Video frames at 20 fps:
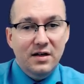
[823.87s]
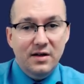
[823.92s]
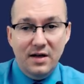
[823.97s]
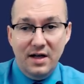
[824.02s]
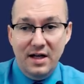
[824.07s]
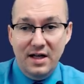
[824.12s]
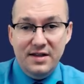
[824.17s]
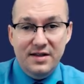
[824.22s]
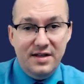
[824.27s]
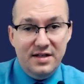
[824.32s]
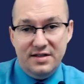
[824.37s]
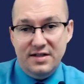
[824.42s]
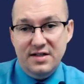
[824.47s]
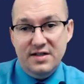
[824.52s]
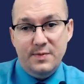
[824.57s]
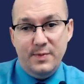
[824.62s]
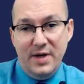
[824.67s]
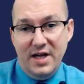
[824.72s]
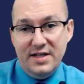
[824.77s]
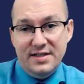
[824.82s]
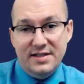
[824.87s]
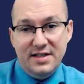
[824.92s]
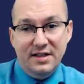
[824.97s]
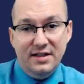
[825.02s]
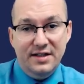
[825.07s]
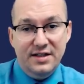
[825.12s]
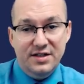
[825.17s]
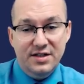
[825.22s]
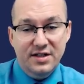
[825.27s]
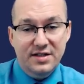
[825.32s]
and this is
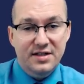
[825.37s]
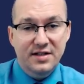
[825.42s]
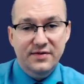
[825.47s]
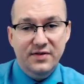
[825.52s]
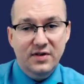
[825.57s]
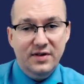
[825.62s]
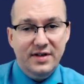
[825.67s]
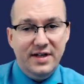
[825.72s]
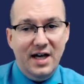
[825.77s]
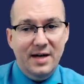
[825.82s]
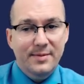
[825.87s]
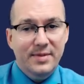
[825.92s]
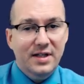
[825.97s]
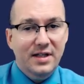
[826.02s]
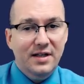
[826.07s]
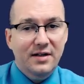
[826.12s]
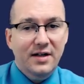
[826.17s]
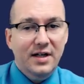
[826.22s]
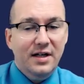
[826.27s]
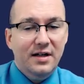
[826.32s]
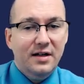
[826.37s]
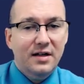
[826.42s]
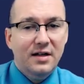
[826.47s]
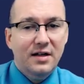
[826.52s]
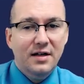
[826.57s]
basically just the vocabulary.